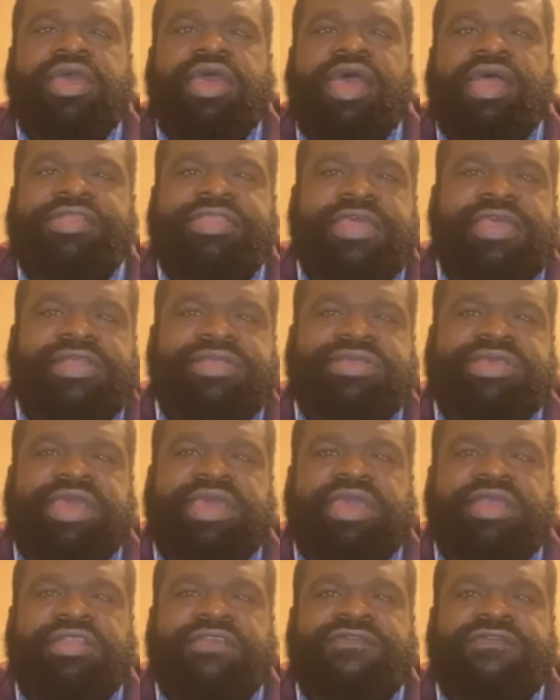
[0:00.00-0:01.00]
At the
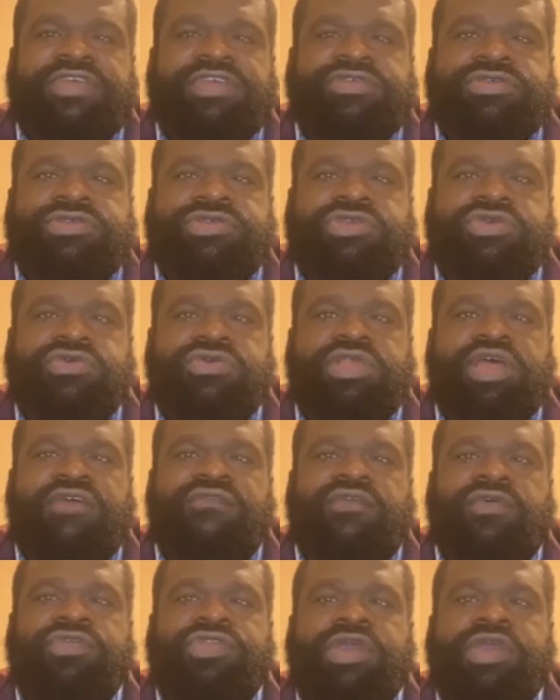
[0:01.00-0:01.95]
NCAA Division II level,